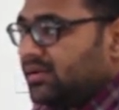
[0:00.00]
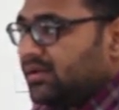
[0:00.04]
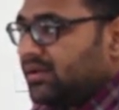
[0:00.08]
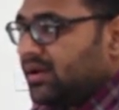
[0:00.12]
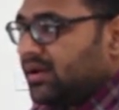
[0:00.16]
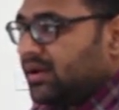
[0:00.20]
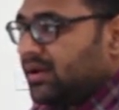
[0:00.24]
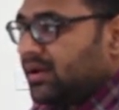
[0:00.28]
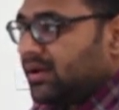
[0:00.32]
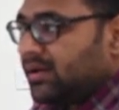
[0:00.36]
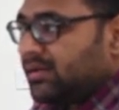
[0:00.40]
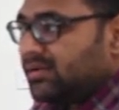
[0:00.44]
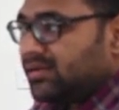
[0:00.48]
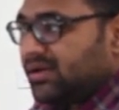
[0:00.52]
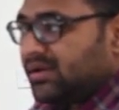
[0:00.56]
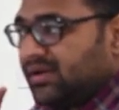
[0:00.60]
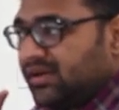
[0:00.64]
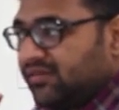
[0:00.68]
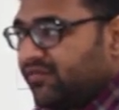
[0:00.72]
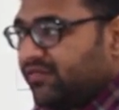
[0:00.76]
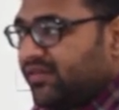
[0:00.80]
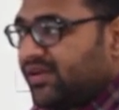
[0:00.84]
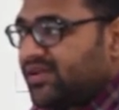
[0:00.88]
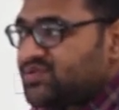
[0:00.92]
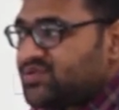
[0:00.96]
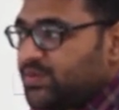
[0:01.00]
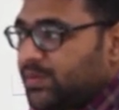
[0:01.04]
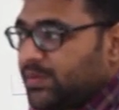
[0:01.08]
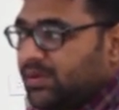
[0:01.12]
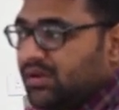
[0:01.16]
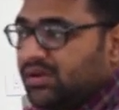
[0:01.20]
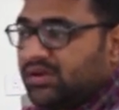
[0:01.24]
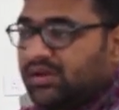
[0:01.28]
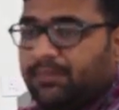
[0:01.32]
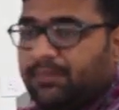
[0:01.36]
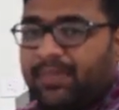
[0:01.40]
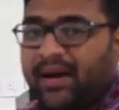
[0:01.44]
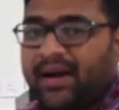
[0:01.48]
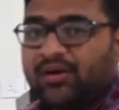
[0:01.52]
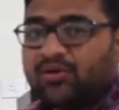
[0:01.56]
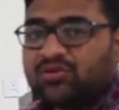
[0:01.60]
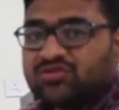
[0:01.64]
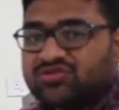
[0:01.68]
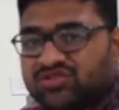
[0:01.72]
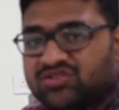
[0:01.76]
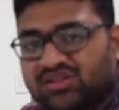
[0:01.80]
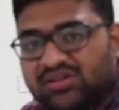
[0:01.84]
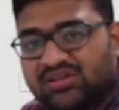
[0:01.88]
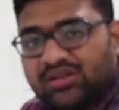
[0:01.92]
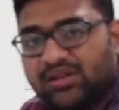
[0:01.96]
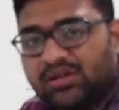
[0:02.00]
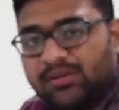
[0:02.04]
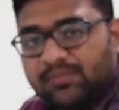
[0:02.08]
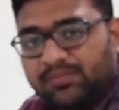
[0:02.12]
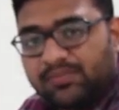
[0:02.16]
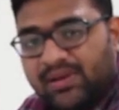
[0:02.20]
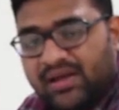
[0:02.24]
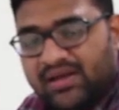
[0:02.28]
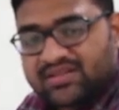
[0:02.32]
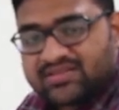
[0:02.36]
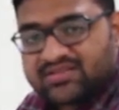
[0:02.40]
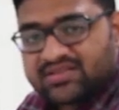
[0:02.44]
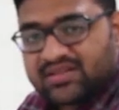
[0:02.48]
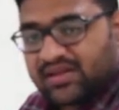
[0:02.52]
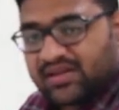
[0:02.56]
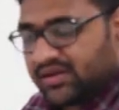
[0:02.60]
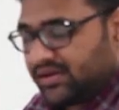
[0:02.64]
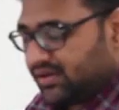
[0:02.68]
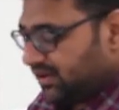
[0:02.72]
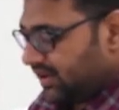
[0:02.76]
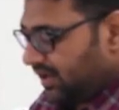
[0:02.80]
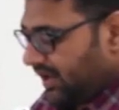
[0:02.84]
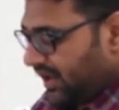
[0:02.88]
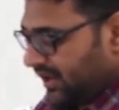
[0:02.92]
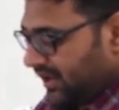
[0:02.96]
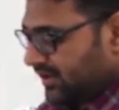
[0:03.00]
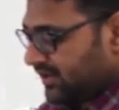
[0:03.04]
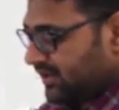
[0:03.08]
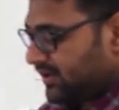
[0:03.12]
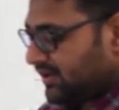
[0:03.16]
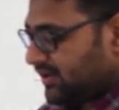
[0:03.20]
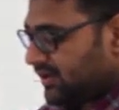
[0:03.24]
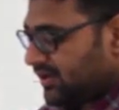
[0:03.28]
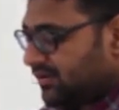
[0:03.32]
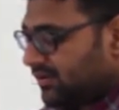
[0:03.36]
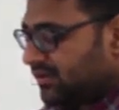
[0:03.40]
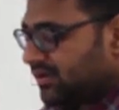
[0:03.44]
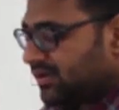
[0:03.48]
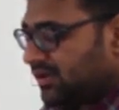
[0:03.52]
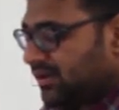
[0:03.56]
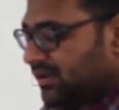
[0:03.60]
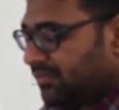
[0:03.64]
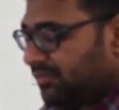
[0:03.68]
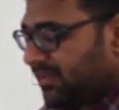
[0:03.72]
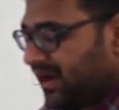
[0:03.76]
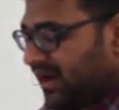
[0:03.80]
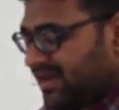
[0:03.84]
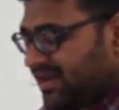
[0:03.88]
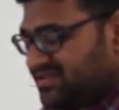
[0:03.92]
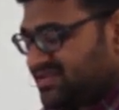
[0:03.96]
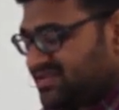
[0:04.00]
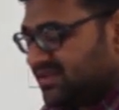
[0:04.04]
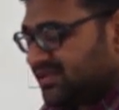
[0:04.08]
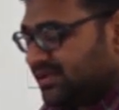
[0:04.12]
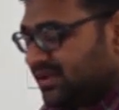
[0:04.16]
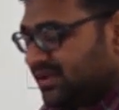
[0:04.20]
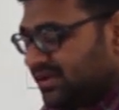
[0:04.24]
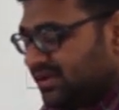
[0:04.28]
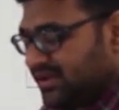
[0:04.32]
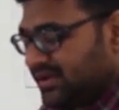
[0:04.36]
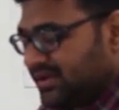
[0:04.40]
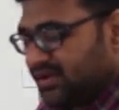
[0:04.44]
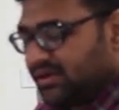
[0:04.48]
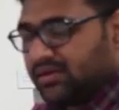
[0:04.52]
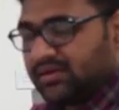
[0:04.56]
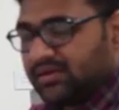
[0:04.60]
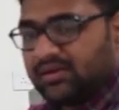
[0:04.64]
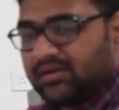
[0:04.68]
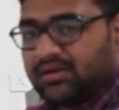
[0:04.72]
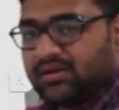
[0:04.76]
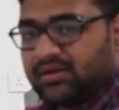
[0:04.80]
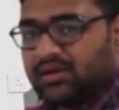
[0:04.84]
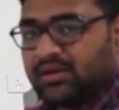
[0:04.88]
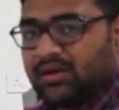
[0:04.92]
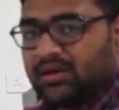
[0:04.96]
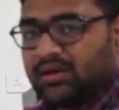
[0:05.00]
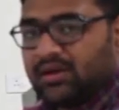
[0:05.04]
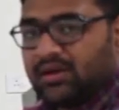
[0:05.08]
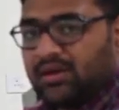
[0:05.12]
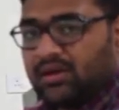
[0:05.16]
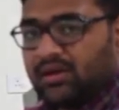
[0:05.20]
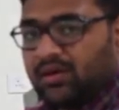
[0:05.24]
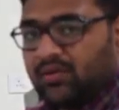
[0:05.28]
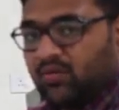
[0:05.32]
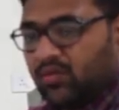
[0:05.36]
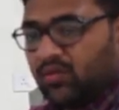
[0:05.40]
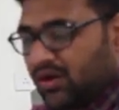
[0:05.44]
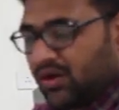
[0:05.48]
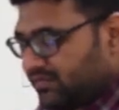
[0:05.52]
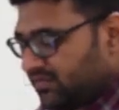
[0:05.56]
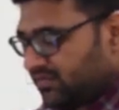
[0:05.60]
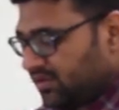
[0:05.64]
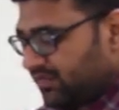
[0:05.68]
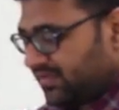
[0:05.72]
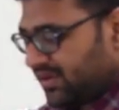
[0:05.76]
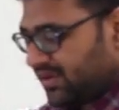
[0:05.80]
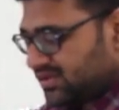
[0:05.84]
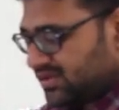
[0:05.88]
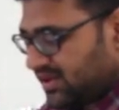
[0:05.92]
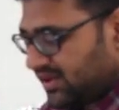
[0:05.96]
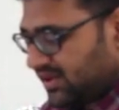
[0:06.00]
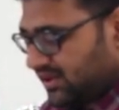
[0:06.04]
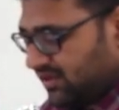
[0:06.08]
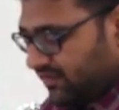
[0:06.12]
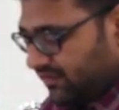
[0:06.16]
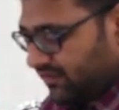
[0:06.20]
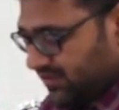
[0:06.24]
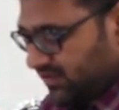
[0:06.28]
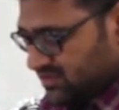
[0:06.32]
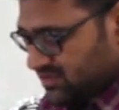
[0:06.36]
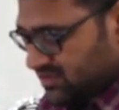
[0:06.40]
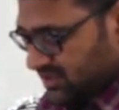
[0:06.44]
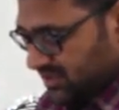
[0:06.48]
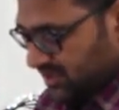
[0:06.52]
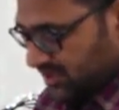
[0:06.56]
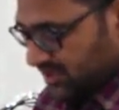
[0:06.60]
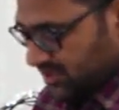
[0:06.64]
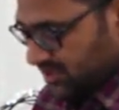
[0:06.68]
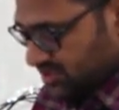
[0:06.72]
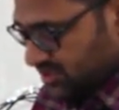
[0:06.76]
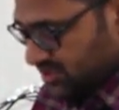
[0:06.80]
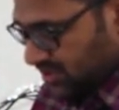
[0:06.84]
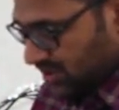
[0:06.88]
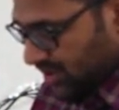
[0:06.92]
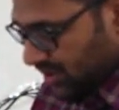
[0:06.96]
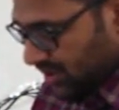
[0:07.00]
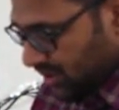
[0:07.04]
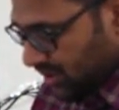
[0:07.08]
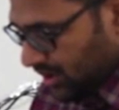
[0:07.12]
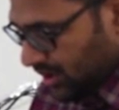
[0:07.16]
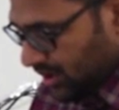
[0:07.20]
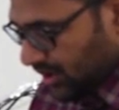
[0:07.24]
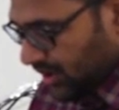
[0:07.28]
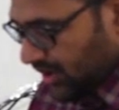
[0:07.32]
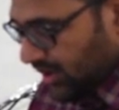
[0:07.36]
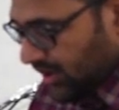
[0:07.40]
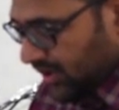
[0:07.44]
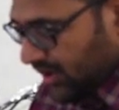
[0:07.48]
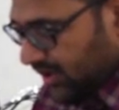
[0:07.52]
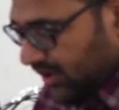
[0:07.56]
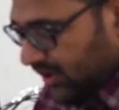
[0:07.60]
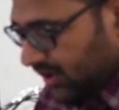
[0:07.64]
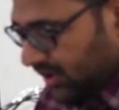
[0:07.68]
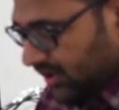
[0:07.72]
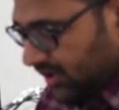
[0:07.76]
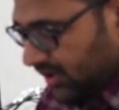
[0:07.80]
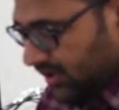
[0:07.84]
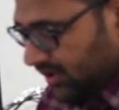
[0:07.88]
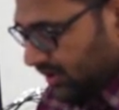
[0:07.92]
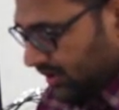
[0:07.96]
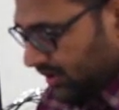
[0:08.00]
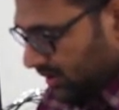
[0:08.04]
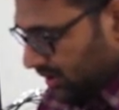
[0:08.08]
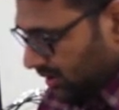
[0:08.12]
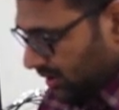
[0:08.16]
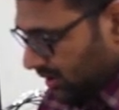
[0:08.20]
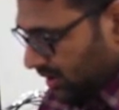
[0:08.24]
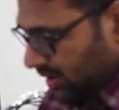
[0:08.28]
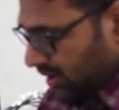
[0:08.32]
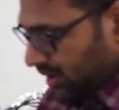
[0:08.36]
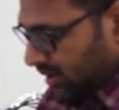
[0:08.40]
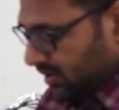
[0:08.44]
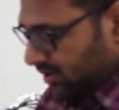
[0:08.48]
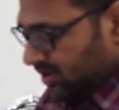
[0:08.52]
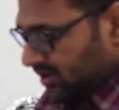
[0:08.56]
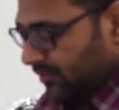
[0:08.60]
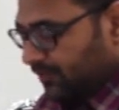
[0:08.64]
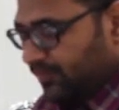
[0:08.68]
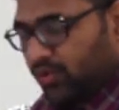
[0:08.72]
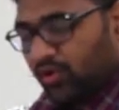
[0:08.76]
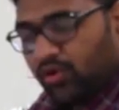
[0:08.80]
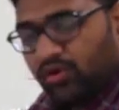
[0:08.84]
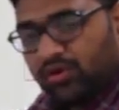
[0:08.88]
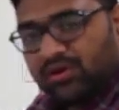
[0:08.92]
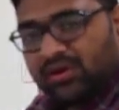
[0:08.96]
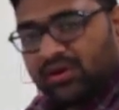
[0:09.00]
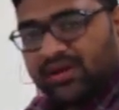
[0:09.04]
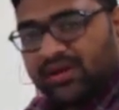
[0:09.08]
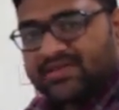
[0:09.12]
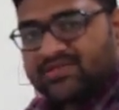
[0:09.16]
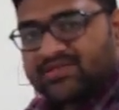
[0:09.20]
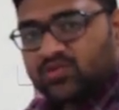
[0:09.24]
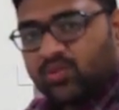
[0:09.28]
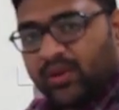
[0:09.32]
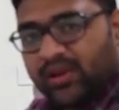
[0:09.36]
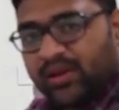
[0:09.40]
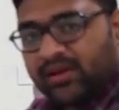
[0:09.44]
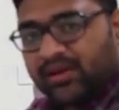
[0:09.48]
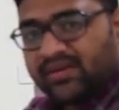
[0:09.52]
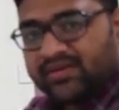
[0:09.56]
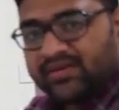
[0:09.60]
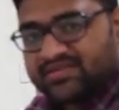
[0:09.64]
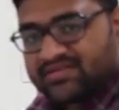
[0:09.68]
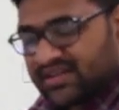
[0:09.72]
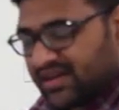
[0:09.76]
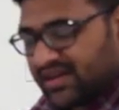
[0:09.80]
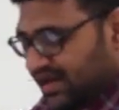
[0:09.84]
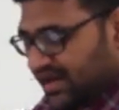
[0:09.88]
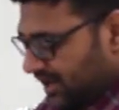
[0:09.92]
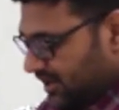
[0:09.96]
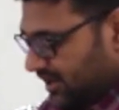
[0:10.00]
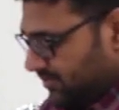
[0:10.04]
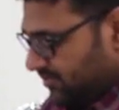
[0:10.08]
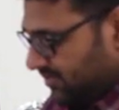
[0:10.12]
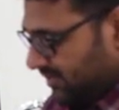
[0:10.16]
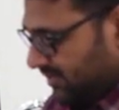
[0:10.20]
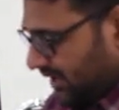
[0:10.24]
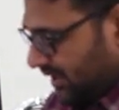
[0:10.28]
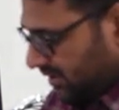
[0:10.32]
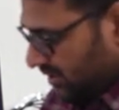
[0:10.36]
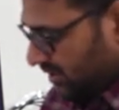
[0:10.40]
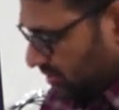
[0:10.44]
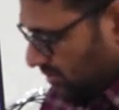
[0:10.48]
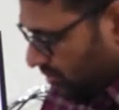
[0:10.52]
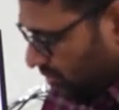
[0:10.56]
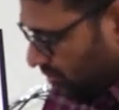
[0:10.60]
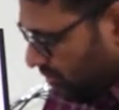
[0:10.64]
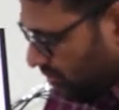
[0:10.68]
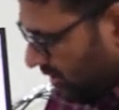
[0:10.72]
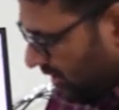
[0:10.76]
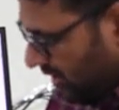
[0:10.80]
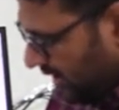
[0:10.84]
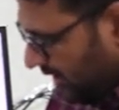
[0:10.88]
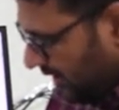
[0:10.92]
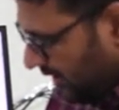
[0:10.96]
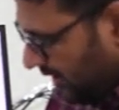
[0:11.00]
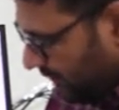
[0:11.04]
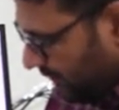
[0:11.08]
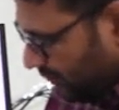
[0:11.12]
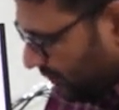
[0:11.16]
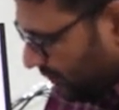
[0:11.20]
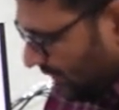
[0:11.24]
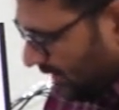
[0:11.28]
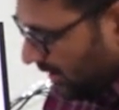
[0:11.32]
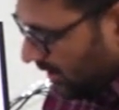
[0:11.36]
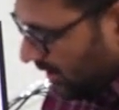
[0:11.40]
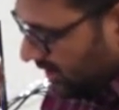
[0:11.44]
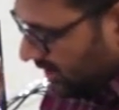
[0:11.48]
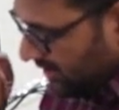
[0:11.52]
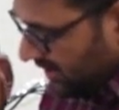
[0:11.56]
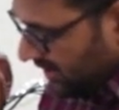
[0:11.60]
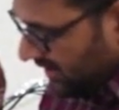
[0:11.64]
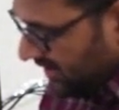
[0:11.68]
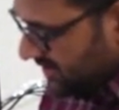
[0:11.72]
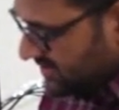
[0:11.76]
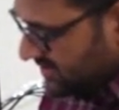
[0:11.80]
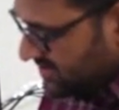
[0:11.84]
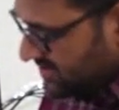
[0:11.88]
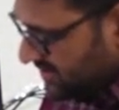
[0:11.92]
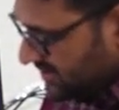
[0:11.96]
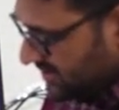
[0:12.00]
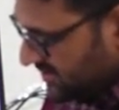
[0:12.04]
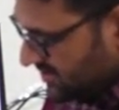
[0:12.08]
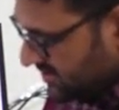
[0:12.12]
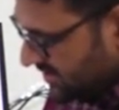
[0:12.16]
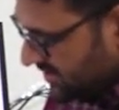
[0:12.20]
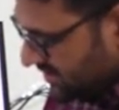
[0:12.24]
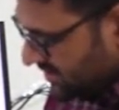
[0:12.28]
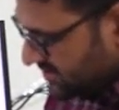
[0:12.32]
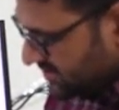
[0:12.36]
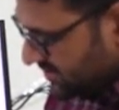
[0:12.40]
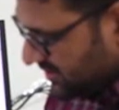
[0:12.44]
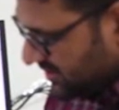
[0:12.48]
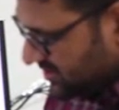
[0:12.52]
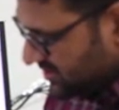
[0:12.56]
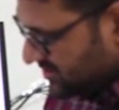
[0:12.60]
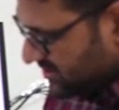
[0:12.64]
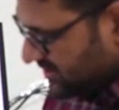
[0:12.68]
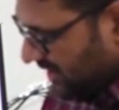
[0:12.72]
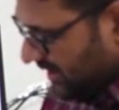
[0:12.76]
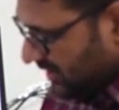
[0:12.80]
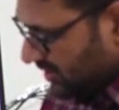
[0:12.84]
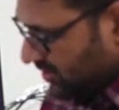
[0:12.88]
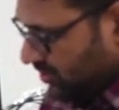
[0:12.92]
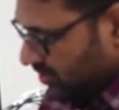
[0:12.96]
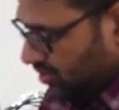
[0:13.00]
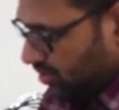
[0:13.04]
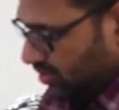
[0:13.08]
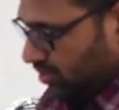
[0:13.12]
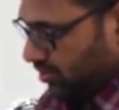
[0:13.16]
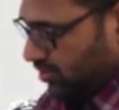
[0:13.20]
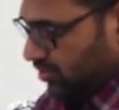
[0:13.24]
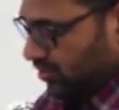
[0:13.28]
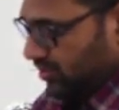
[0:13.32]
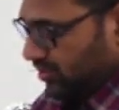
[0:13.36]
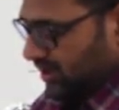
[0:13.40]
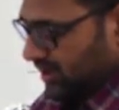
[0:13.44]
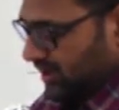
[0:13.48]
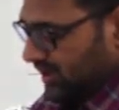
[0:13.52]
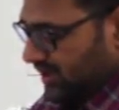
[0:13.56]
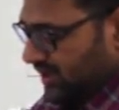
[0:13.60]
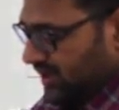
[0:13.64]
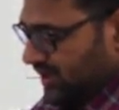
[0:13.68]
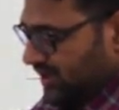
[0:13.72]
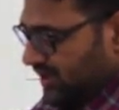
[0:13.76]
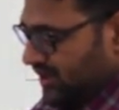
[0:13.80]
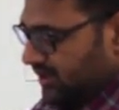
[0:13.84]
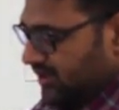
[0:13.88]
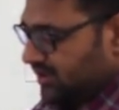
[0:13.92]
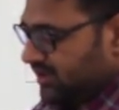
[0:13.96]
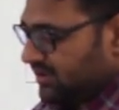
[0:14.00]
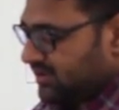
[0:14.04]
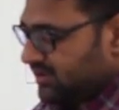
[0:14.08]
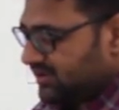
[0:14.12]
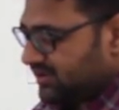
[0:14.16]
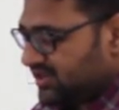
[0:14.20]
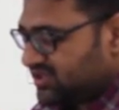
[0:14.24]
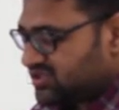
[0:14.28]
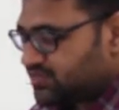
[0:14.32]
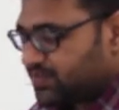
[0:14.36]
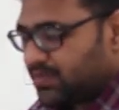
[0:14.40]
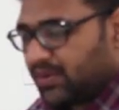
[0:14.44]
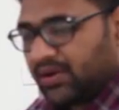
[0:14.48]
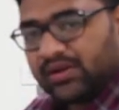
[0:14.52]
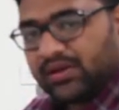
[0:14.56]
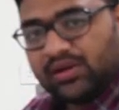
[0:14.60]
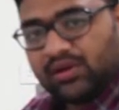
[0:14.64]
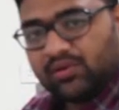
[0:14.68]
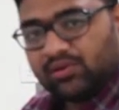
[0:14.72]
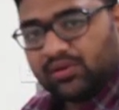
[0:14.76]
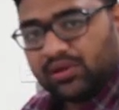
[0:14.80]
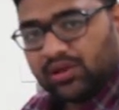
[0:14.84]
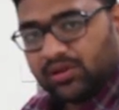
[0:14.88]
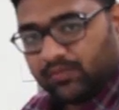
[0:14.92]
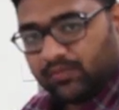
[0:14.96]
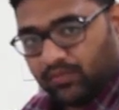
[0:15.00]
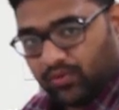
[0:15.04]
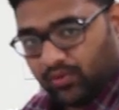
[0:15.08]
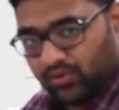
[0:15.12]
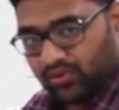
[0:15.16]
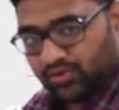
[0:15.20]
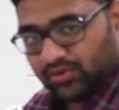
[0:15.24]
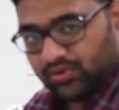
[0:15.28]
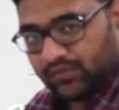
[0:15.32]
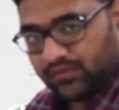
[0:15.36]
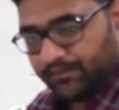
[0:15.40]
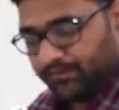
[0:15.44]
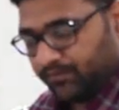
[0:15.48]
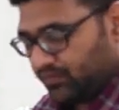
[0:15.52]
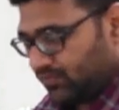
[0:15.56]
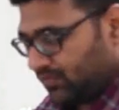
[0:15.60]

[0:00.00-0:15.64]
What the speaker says: The difference between the BioSignal Plug Kit and the MySignal Kit, one of the major difference is here the port is well described that only the ECG sensors can go only in this particular port,